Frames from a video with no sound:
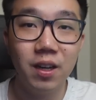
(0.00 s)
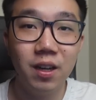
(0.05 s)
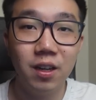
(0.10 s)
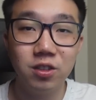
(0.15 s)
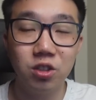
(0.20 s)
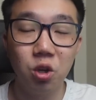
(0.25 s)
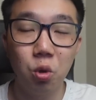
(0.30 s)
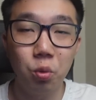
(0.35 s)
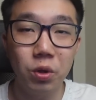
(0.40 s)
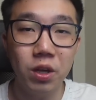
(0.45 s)

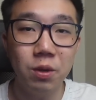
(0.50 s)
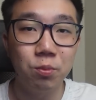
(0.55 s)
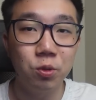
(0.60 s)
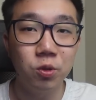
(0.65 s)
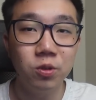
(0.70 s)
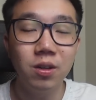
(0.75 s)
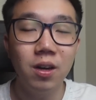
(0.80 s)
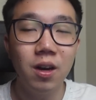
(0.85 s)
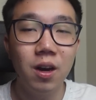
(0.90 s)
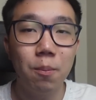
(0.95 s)
So
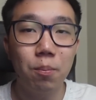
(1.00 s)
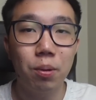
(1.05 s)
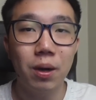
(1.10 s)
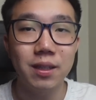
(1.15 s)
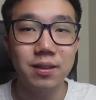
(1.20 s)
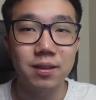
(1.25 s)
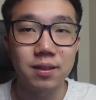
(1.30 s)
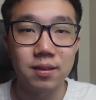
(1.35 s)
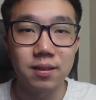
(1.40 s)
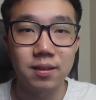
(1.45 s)
Weibo
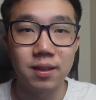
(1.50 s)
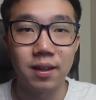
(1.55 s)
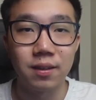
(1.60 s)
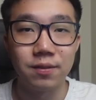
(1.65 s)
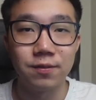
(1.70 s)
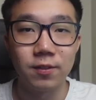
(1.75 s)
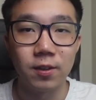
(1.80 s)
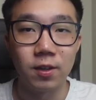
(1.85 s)
prides itself